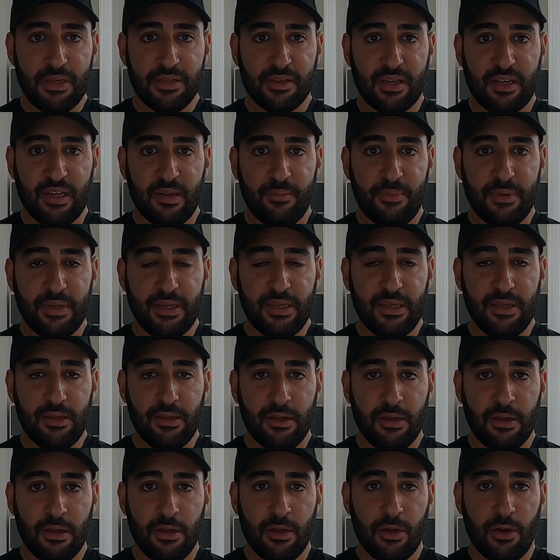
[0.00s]
It's going to
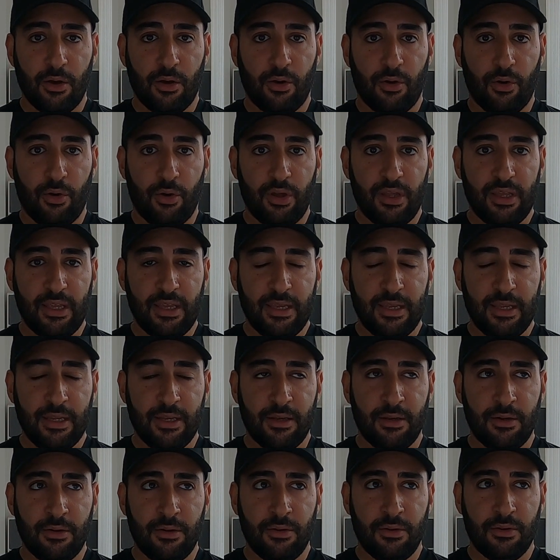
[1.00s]
be
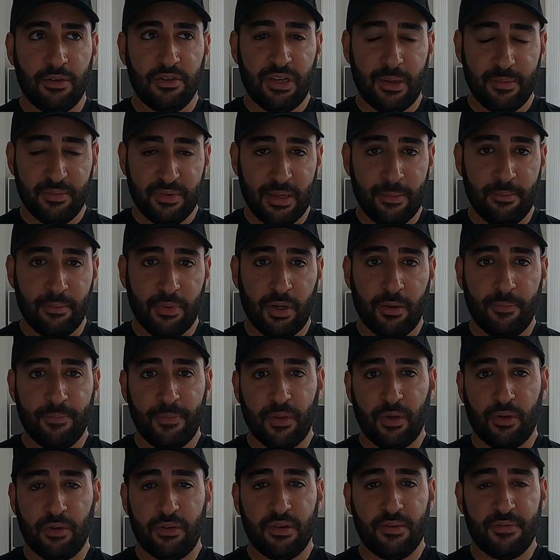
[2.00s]
in September
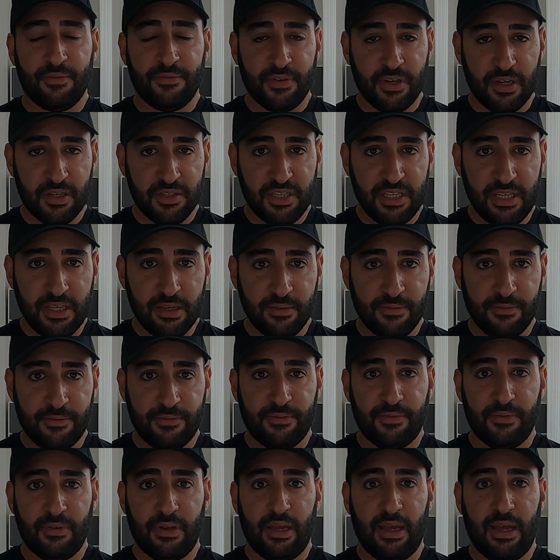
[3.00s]
on the
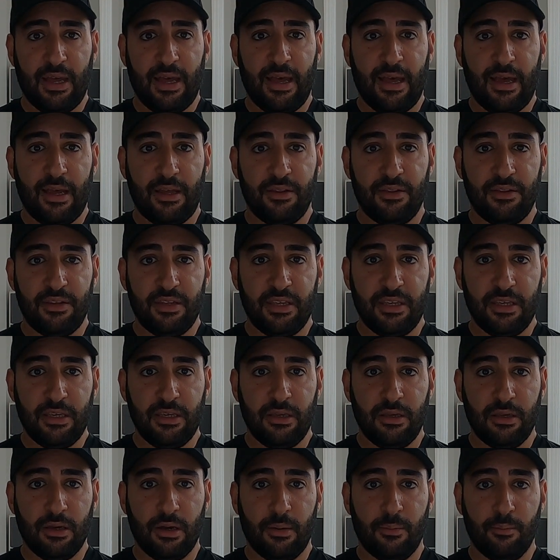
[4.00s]
30th at
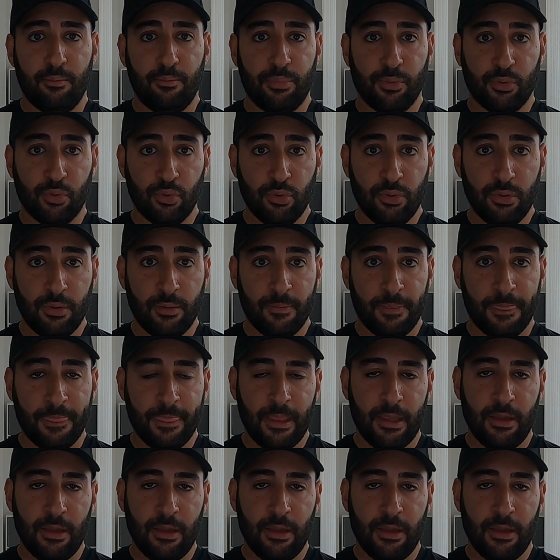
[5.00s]
the Ball,